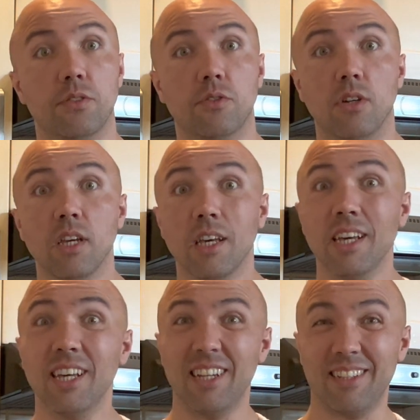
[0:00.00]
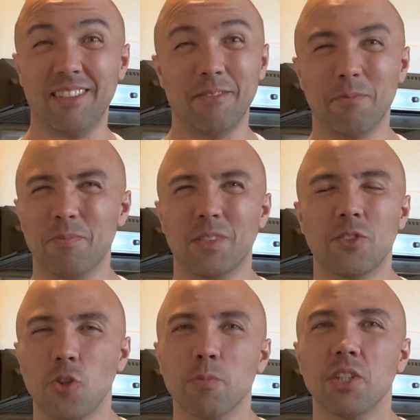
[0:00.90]
So
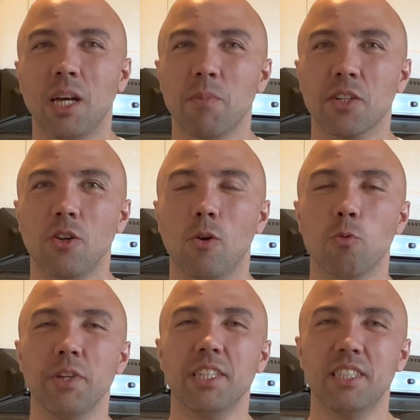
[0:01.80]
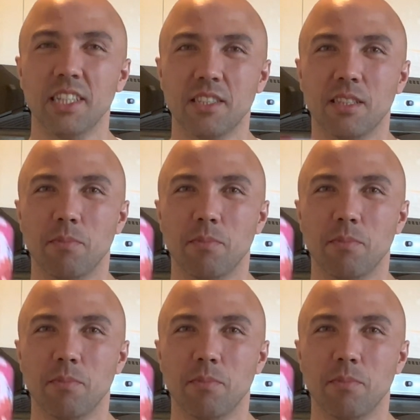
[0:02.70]
some time ago we did